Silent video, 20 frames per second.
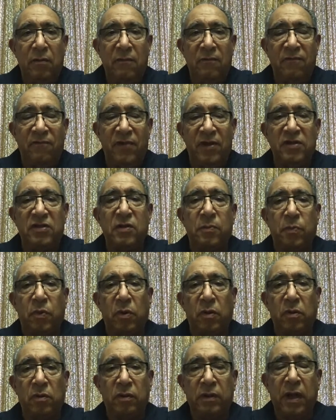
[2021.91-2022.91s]

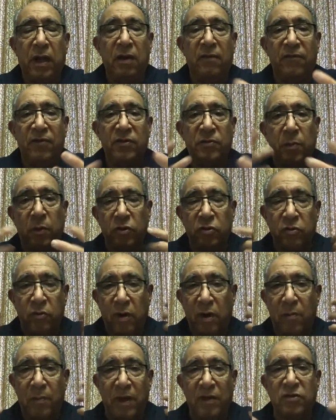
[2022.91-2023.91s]
visible, kind of visible to
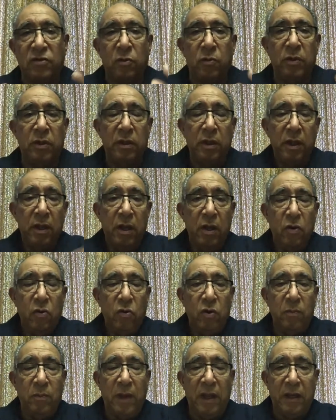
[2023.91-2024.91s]
our mind. So we
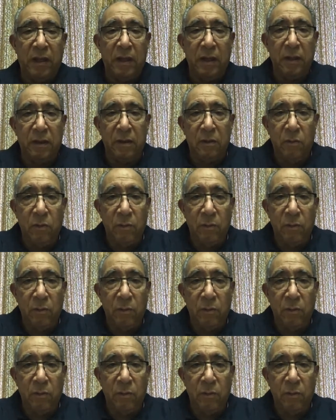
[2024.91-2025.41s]
make an